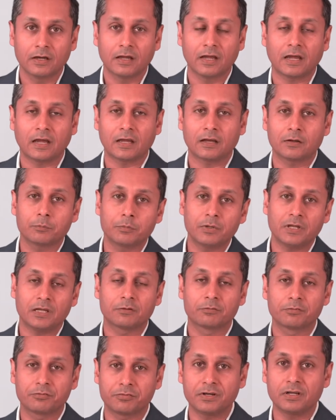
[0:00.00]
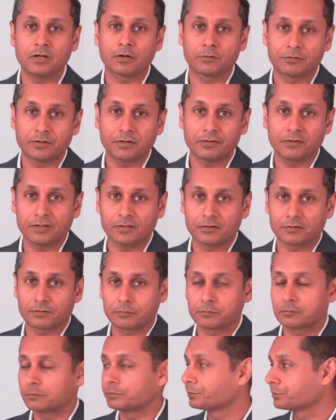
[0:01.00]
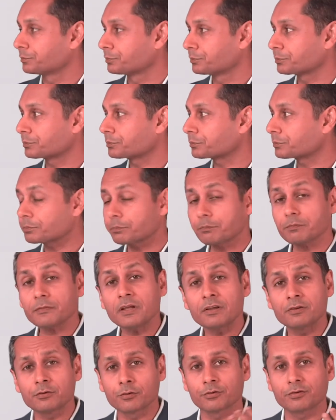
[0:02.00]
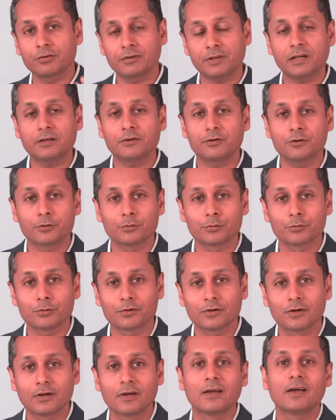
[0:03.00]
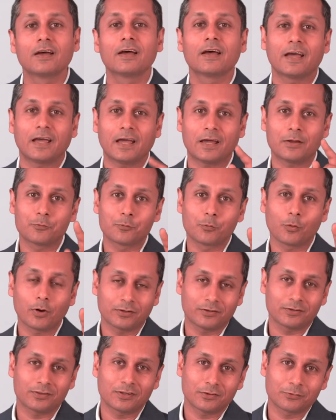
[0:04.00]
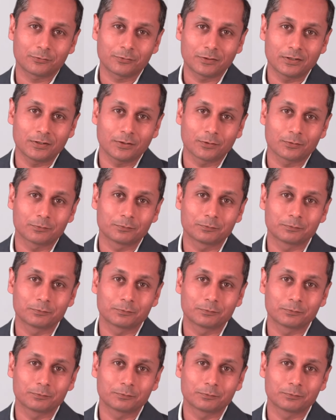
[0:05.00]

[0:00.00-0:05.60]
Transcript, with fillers: and being free of disease. So stay tuned and watch this video.